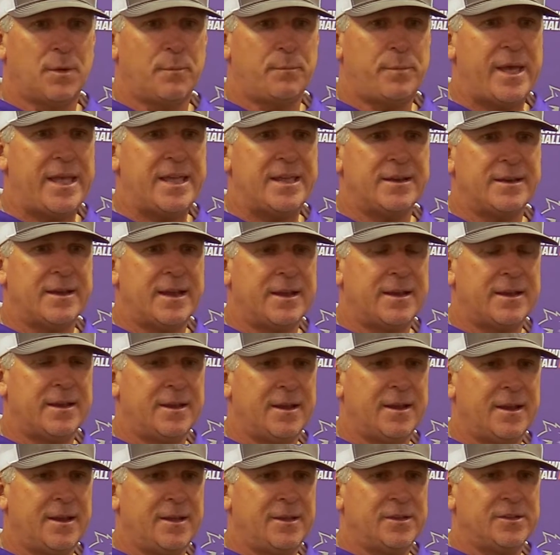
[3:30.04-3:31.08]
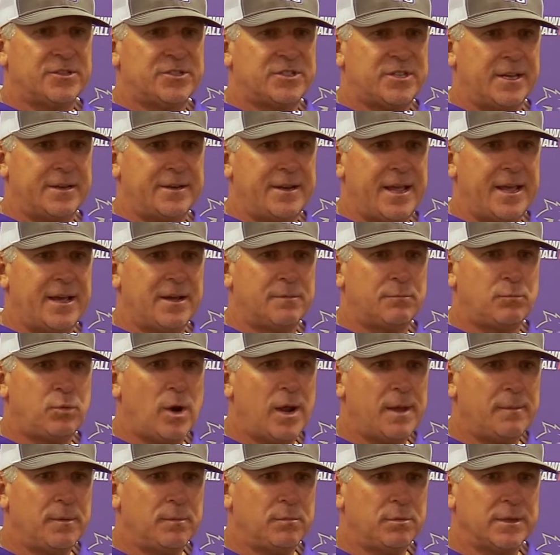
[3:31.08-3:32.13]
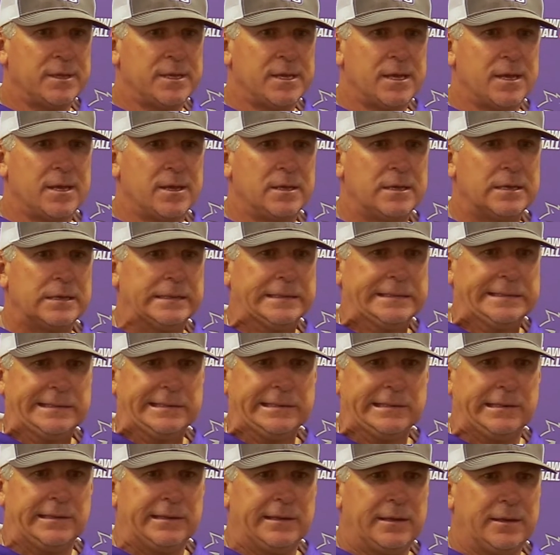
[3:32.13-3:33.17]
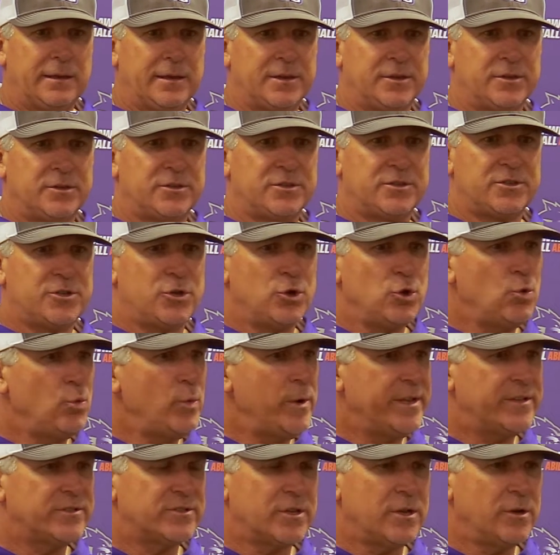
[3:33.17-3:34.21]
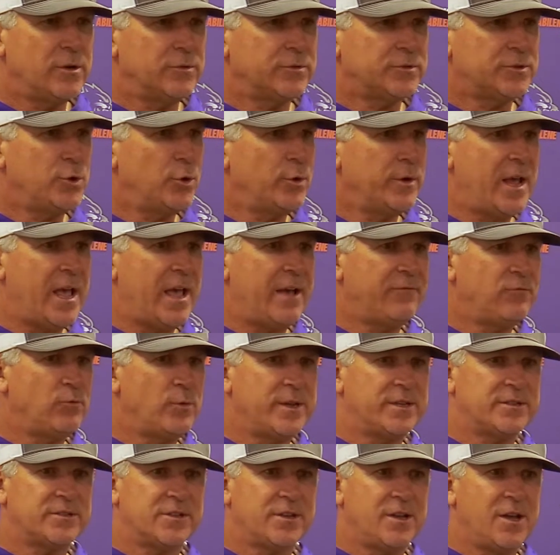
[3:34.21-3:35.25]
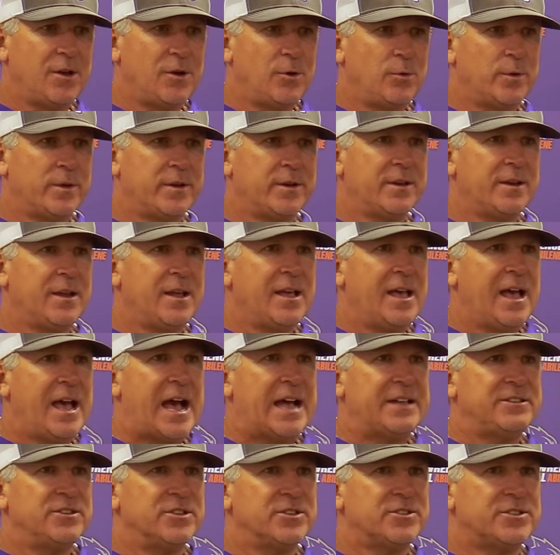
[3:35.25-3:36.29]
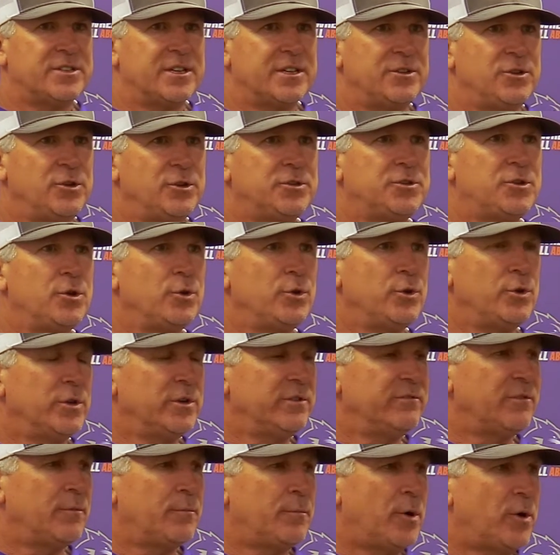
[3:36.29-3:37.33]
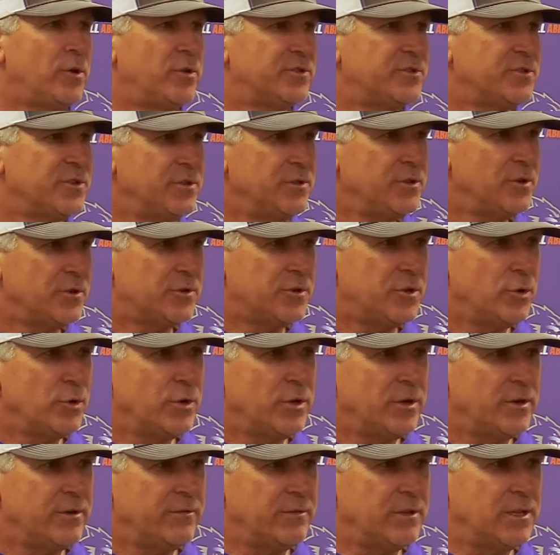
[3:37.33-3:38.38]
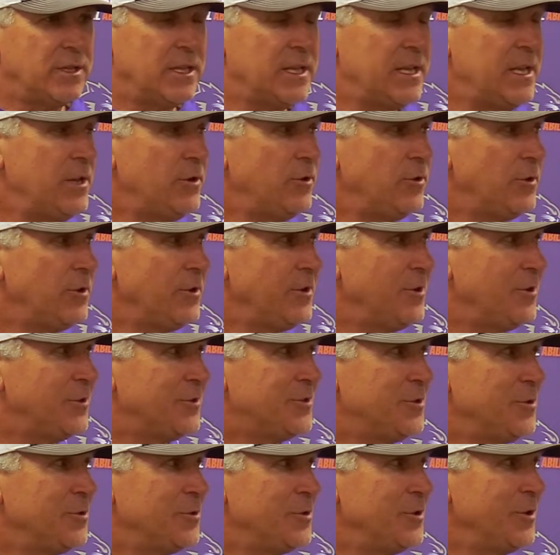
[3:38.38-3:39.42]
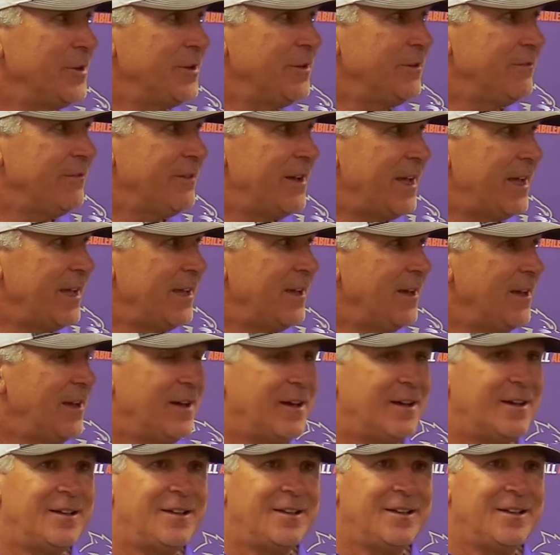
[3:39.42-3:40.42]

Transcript: Peyton sat down probably 2 weeks ago, 2.5 weeks ago, and I just said, you're too good of a person, you're too good of a leader, you're too good of a